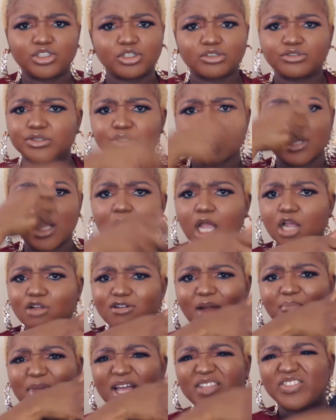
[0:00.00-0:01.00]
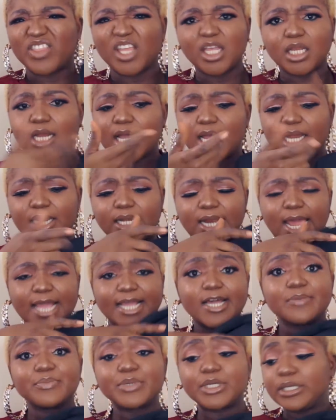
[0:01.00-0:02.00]
just grab my thing and I
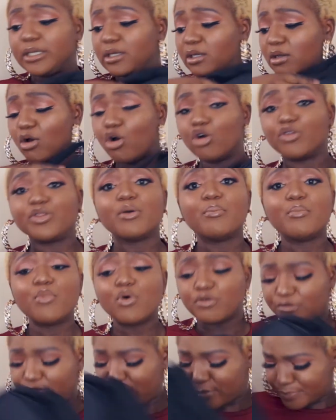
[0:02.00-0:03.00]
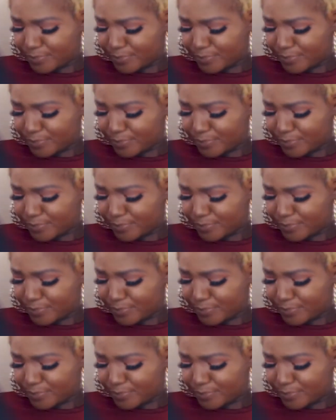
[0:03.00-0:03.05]
can be on the move.